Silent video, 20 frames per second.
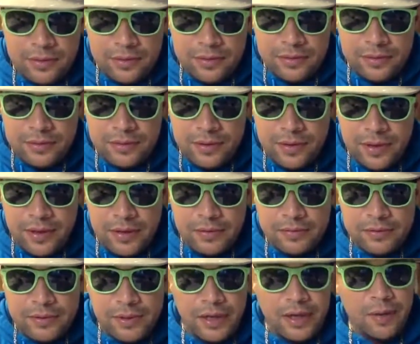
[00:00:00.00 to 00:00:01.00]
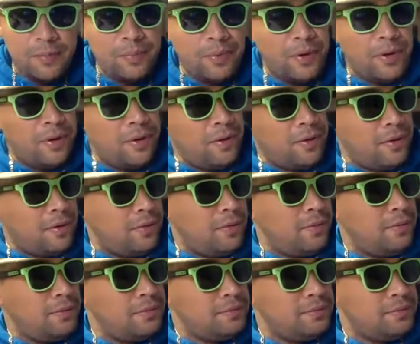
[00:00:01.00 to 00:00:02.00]
so that was like a
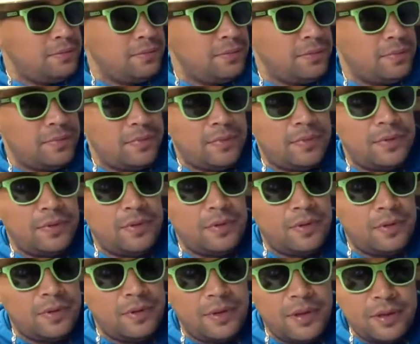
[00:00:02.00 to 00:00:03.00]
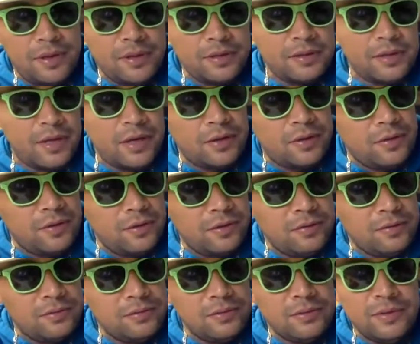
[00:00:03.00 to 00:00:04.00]
poem. I think that's kind of
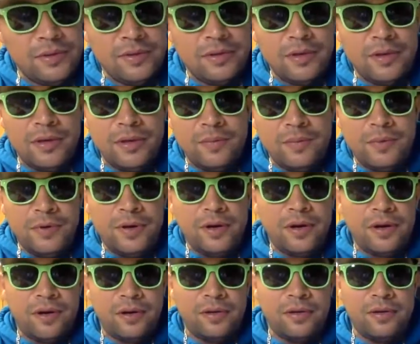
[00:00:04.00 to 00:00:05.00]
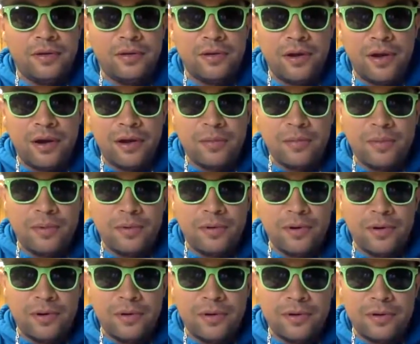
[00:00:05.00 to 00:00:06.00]
cool. Put it on a little
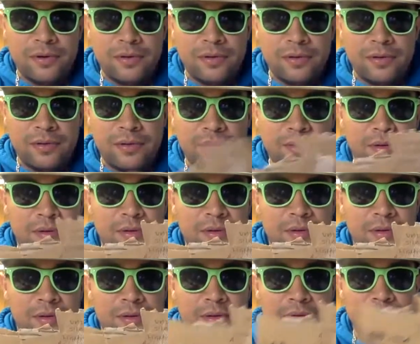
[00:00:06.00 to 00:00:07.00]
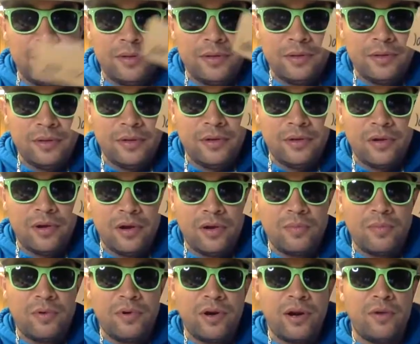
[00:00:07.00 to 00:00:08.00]
cardboard
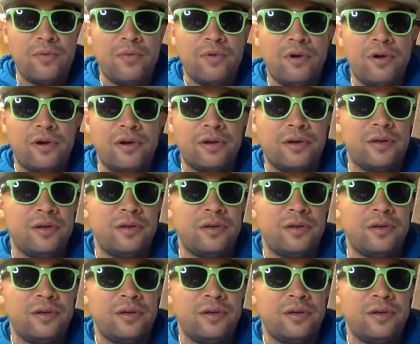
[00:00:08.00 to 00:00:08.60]
at work.